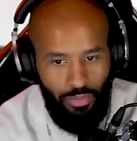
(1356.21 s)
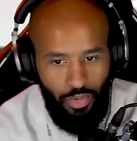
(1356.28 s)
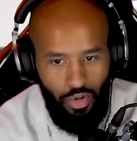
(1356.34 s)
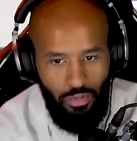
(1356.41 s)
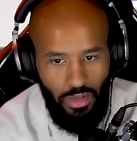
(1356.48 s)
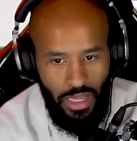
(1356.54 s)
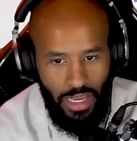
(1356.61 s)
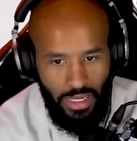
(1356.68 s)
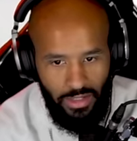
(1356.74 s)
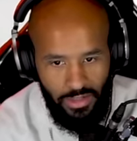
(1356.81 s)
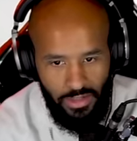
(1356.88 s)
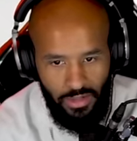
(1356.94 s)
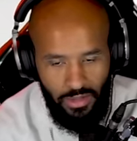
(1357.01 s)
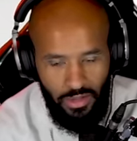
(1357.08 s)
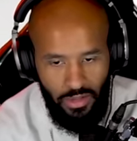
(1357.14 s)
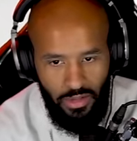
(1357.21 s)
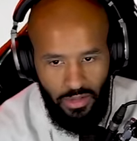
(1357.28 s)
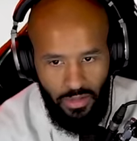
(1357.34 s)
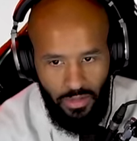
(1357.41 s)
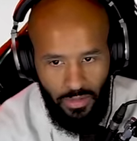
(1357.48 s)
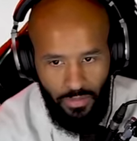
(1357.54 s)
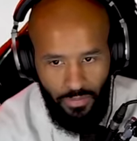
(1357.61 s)
boom, lands.
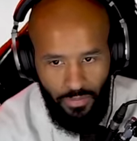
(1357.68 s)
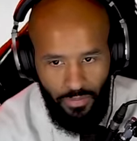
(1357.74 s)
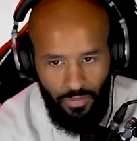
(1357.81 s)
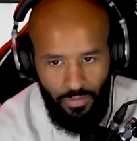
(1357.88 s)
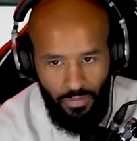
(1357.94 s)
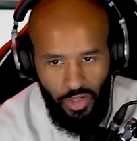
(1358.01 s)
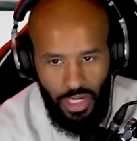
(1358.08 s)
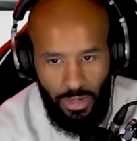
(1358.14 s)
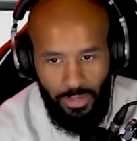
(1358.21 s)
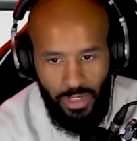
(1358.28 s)
Jab.